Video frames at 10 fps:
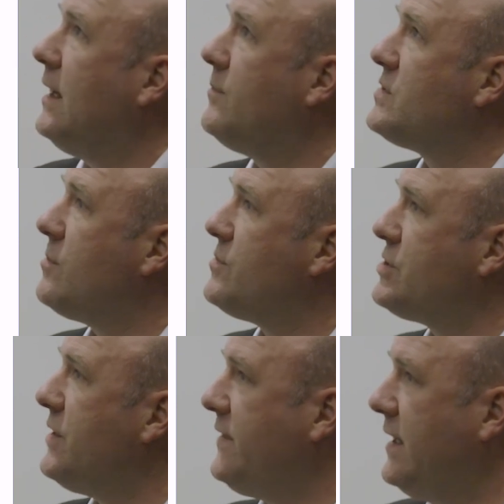So I'm
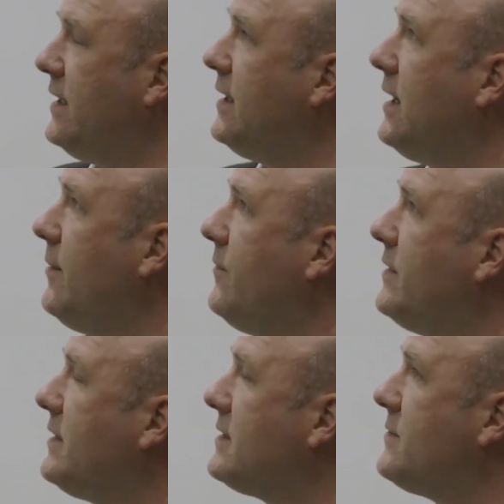shifting,
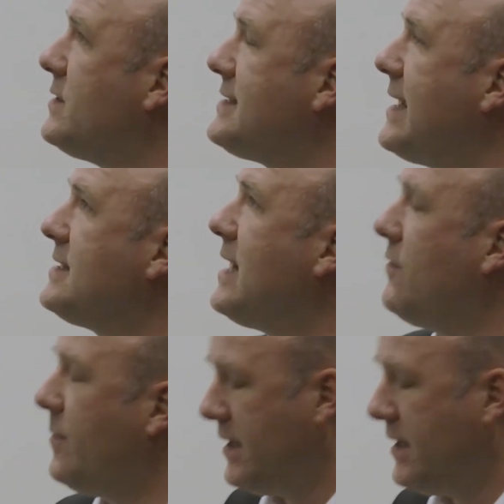the second half of my